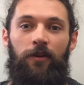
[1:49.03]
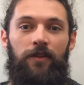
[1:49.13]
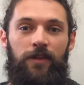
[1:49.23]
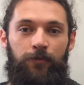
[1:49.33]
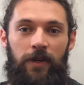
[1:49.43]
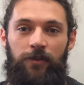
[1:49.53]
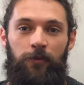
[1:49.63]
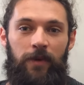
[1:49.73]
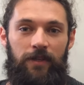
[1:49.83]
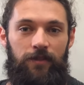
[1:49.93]
all the
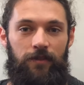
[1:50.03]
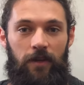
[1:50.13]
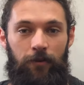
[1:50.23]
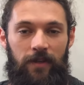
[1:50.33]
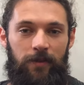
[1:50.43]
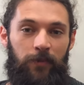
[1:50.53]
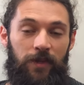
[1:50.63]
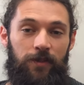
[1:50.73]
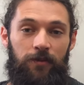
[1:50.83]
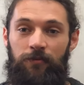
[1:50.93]
espresso-based
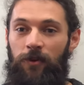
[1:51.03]
recipes